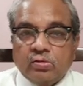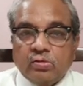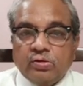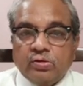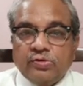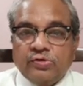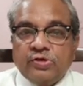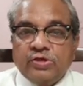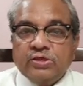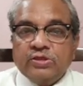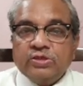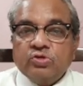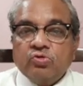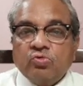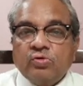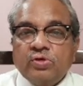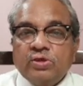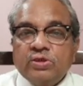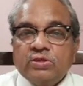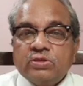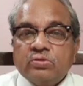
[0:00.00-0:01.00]

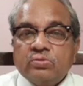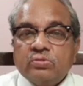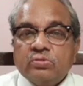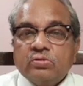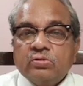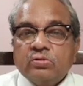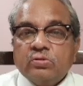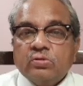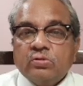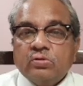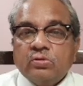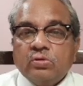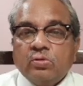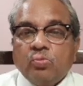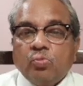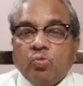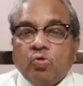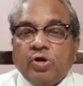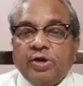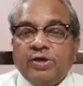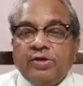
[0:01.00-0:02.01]
T0 is
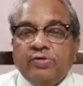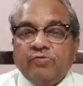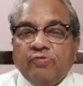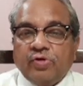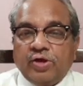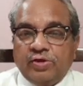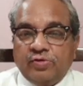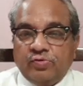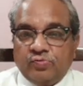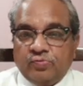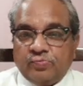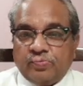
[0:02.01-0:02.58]
0.5.